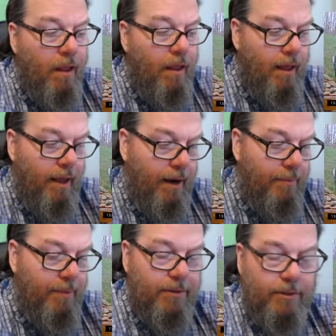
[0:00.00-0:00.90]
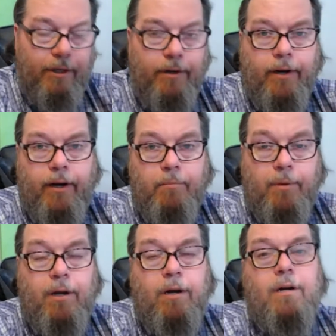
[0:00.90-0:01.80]
and I'm considering it
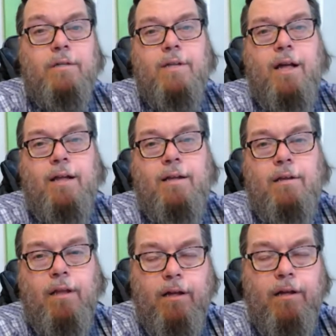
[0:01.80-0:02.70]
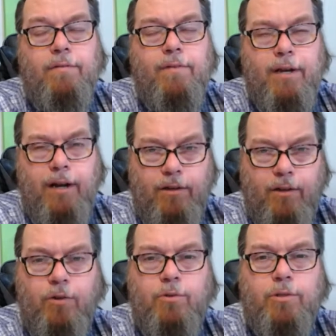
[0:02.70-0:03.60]
because I love and I
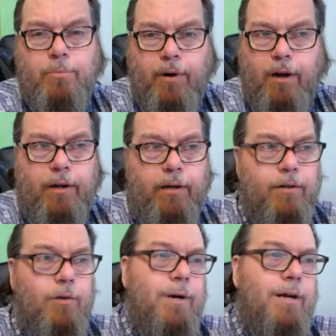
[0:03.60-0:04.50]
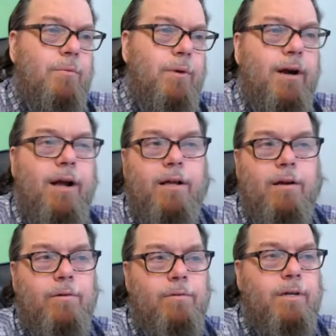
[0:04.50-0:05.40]
use the product. No matter where I
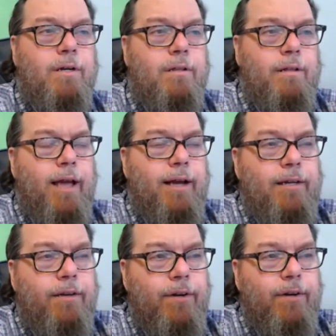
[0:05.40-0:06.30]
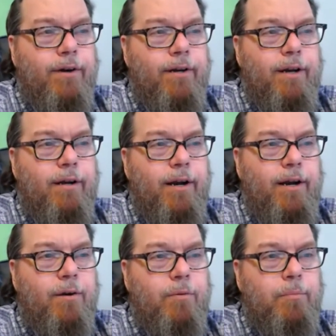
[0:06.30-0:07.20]
go, look at our activity right now:
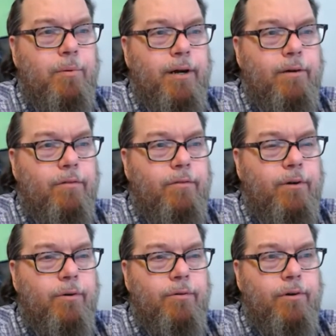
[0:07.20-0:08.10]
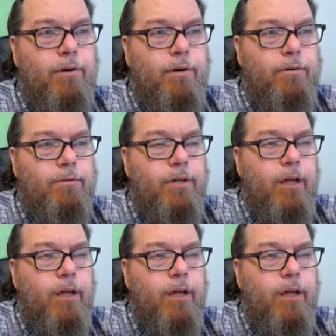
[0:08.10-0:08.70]
hairy woodpecker, three northern cardinals.